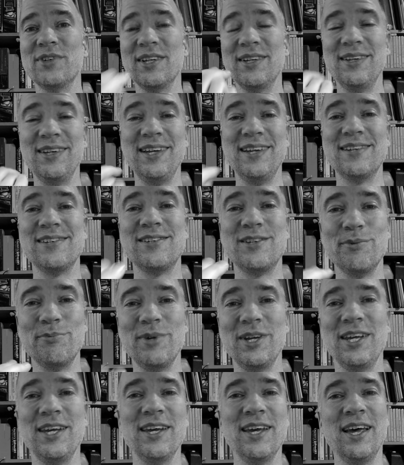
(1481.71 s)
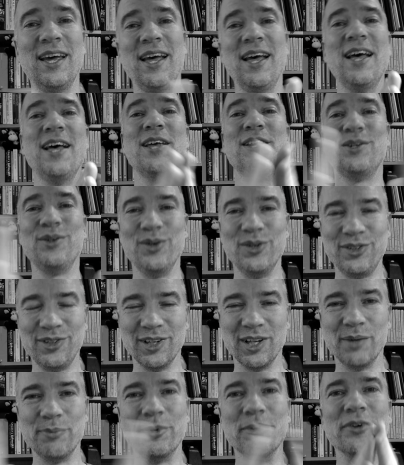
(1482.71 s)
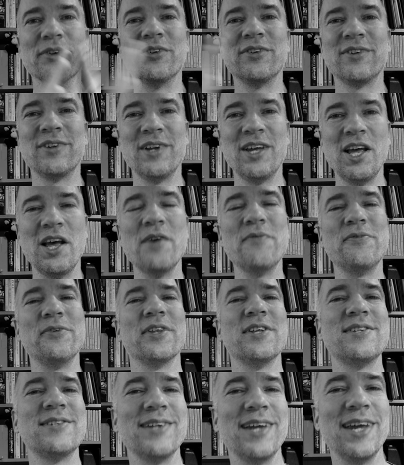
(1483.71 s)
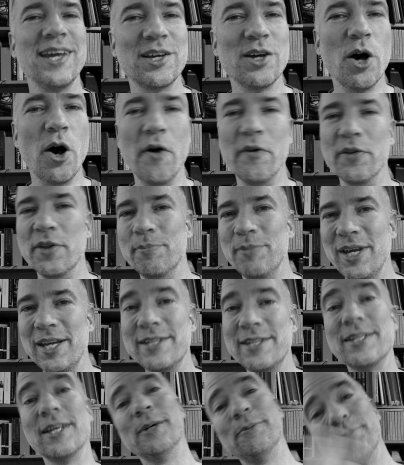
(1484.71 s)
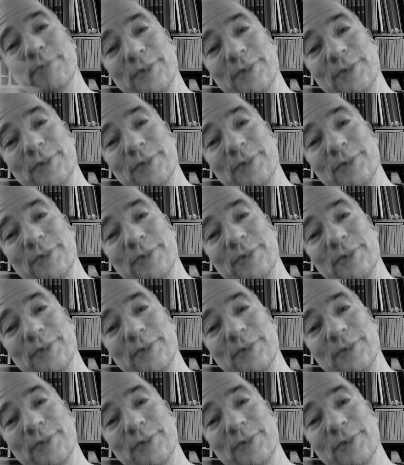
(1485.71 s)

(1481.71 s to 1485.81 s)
It needs to be two syllables for the sake of the meter.